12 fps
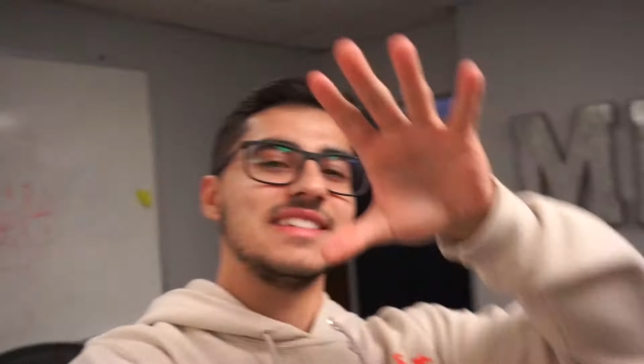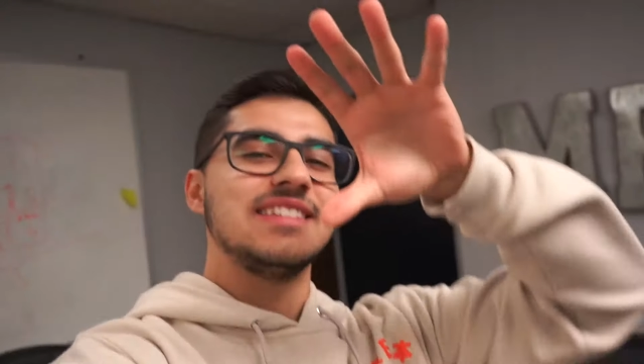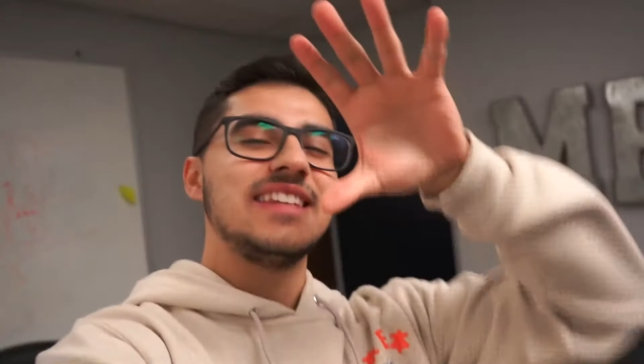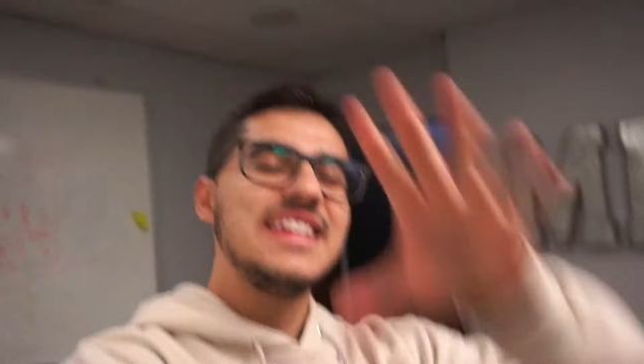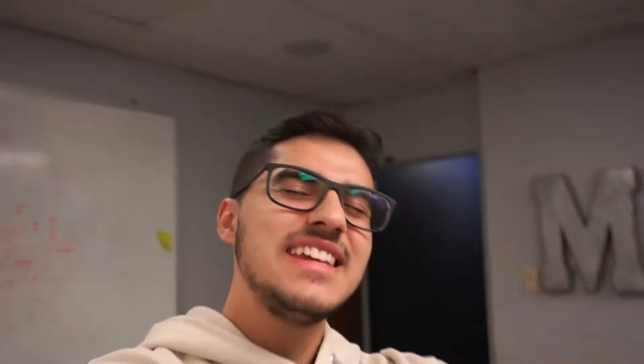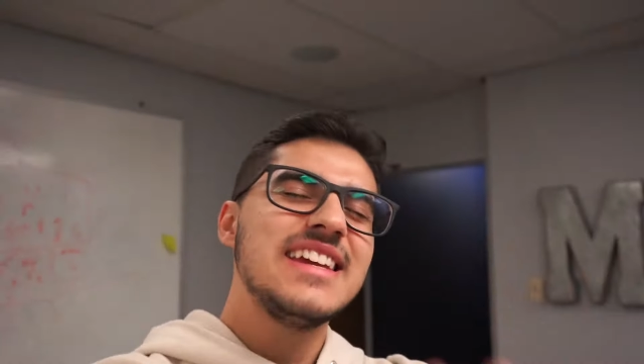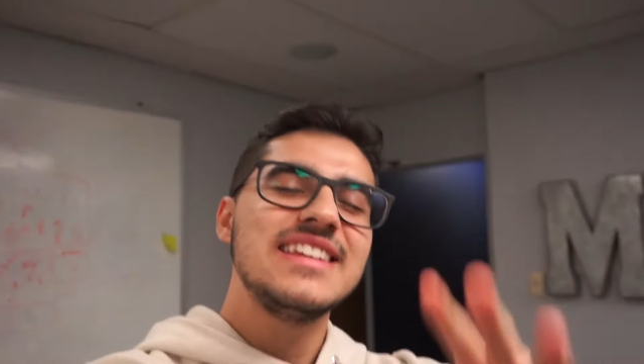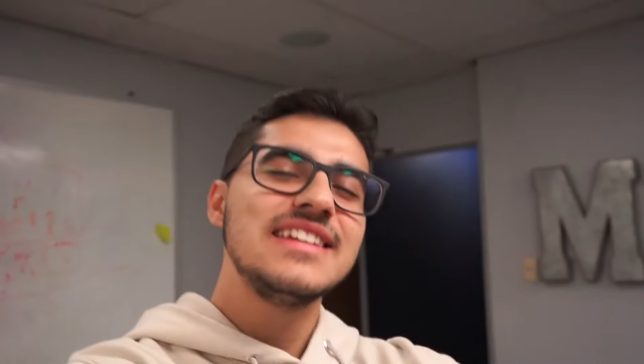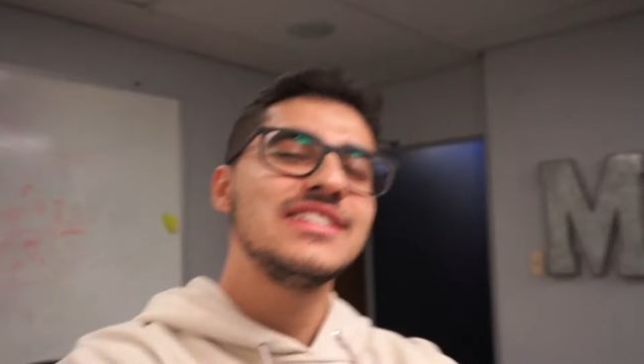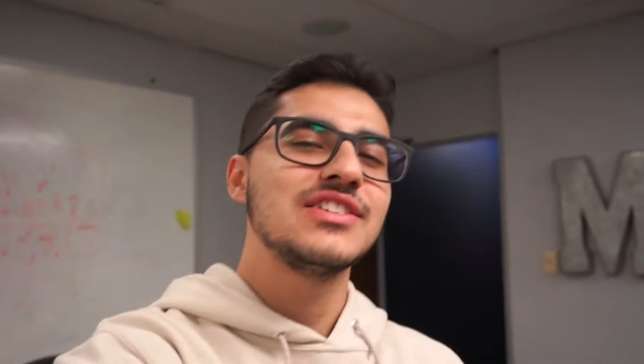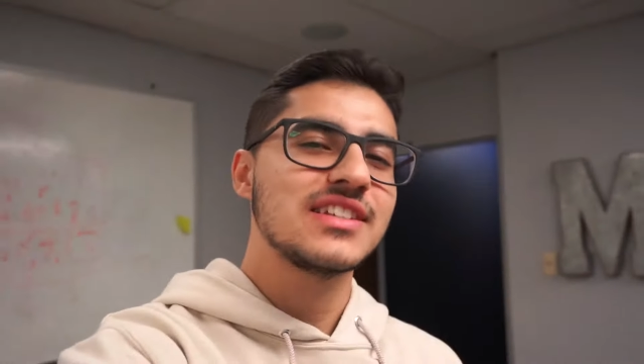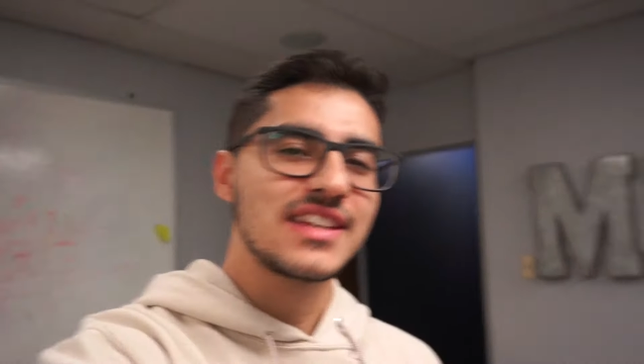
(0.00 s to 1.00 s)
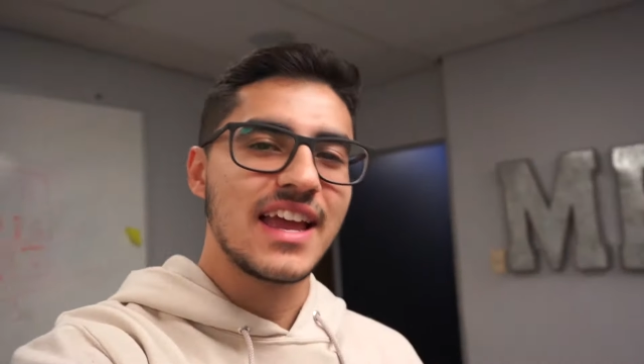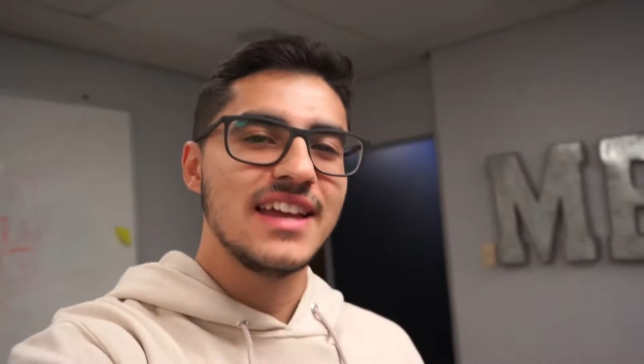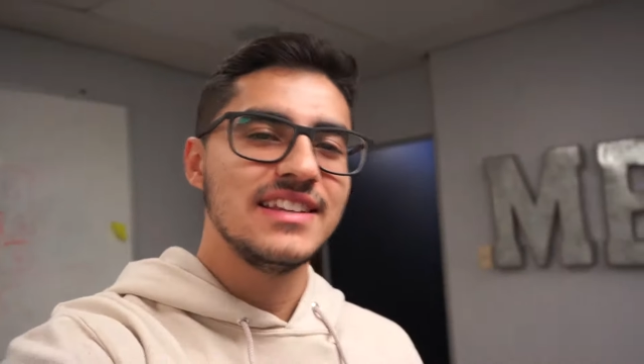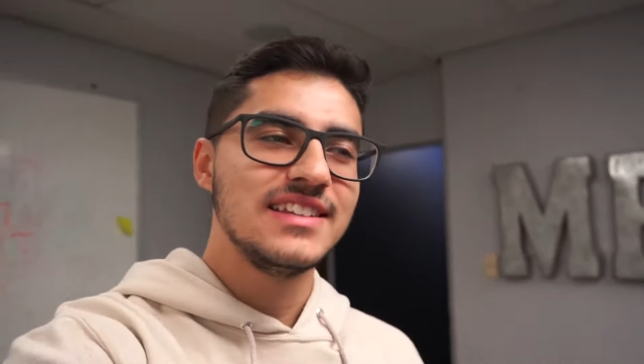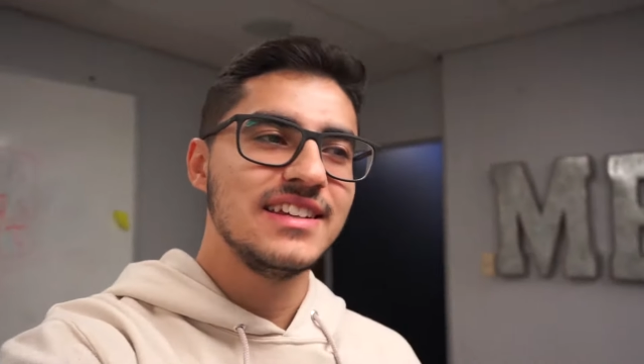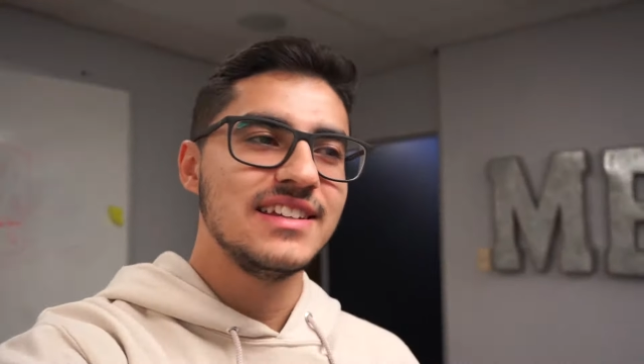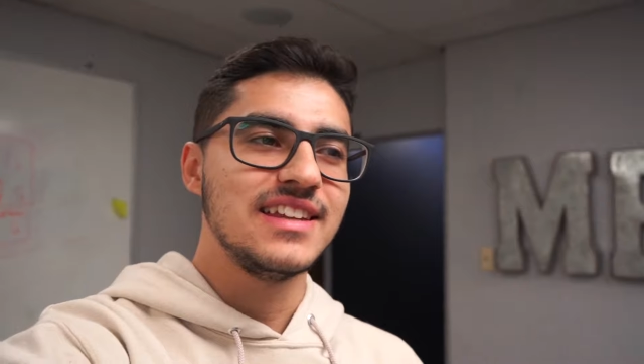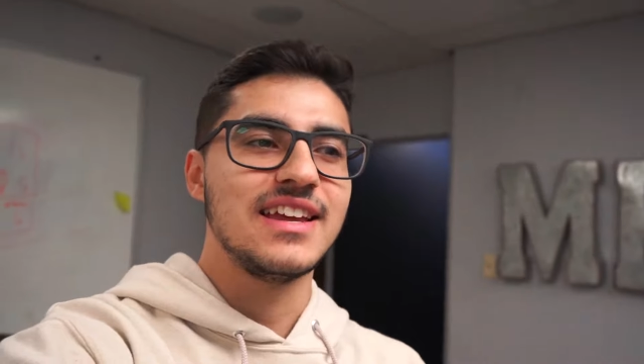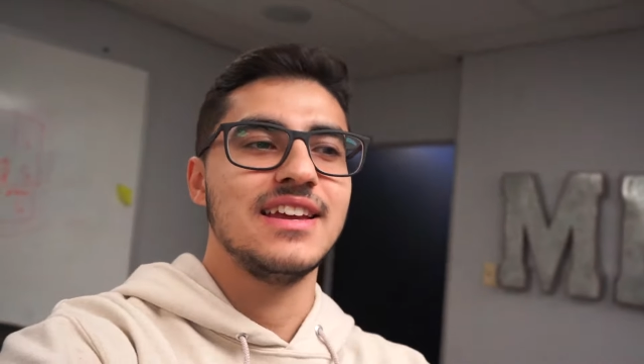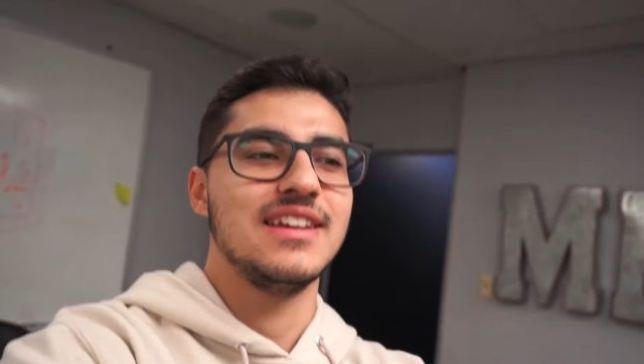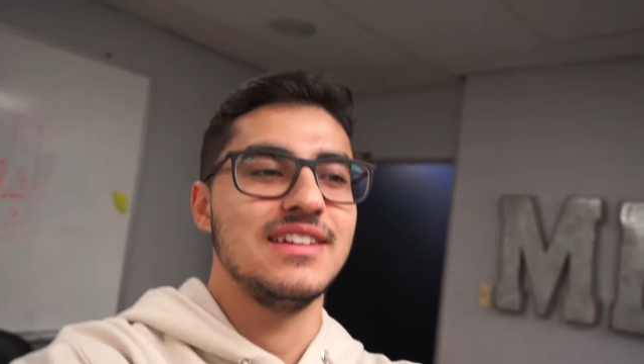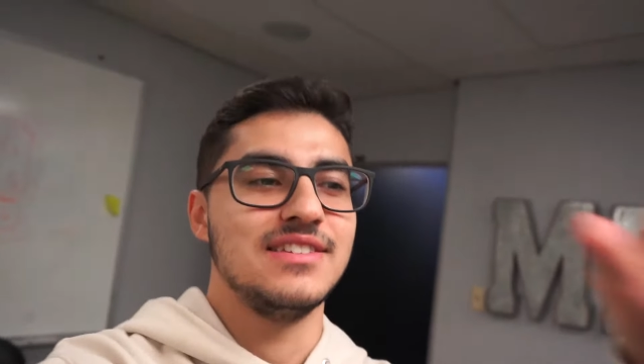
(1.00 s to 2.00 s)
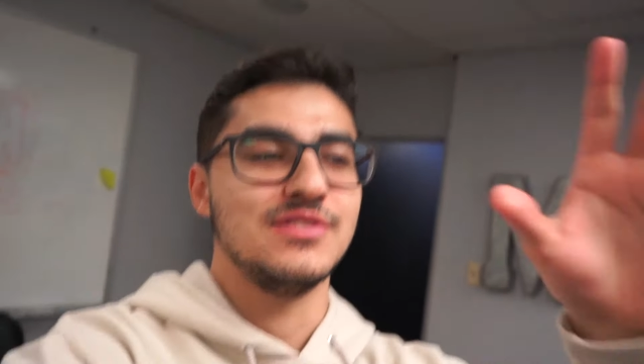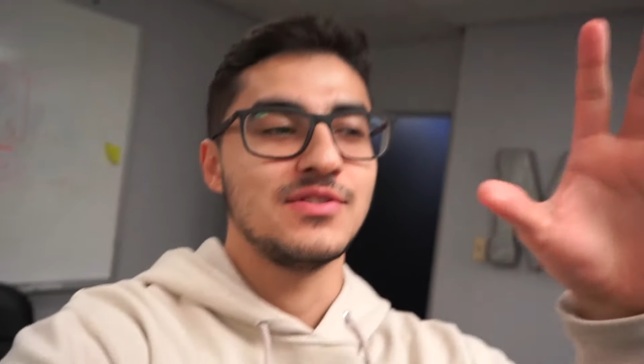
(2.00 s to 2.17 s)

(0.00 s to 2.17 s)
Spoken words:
TNE just ended and